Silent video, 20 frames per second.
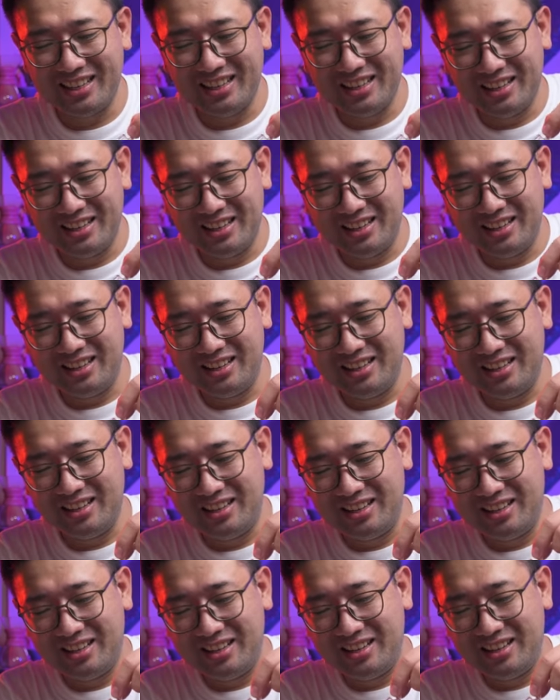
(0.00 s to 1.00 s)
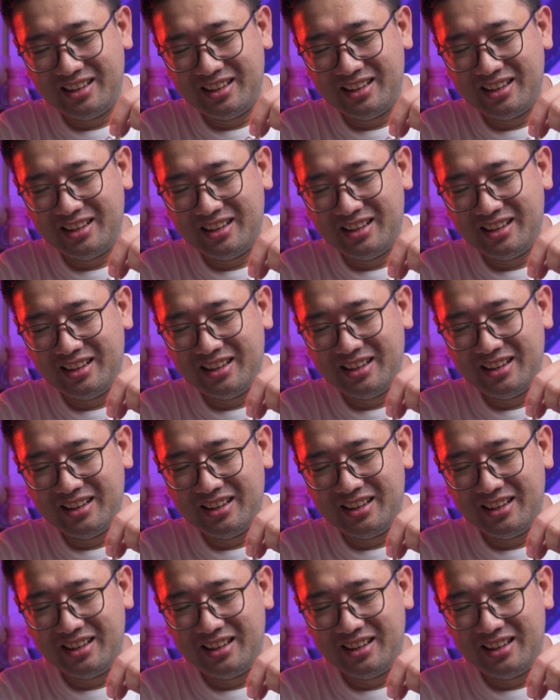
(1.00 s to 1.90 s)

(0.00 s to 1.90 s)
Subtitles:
Nobody speaks.